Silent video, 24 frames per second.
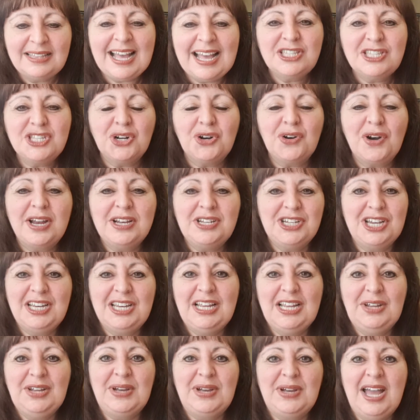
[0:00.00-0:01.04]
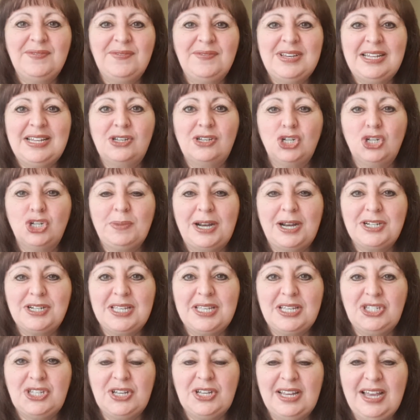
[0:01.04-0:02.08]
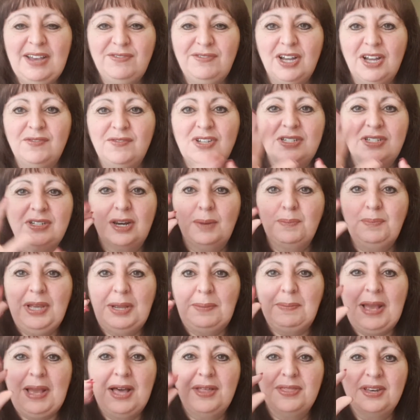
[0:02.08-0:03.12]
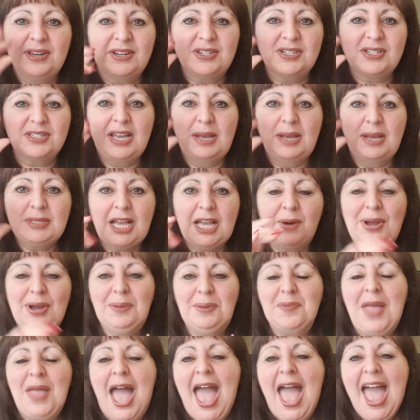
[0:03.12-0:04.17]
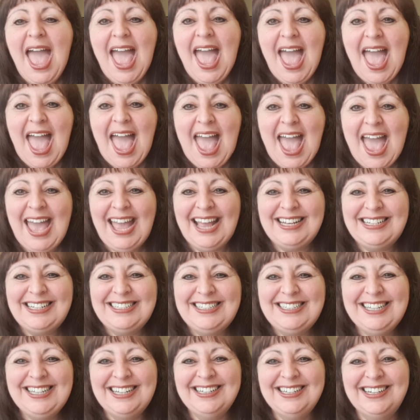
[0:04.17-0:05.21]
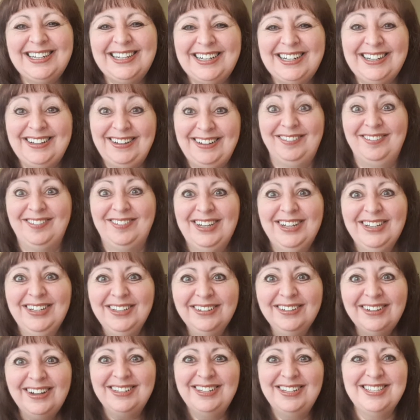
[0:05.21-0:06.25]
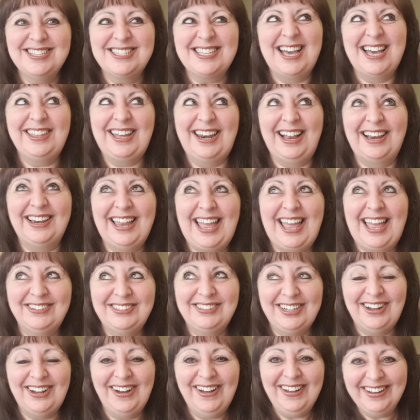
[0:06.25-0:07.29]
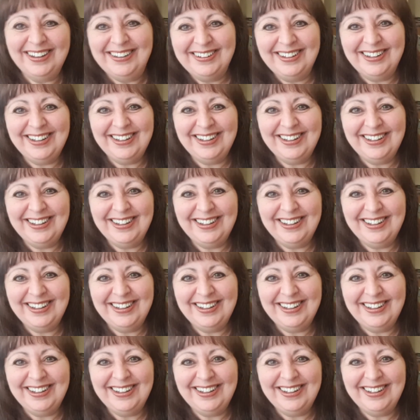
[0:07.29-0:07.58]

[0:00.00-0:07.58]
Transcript: That's all right, Jenny. We haven't done too much since you left. I've just got a big mouth. It just keeps going. And I didn't say that out loud, did I?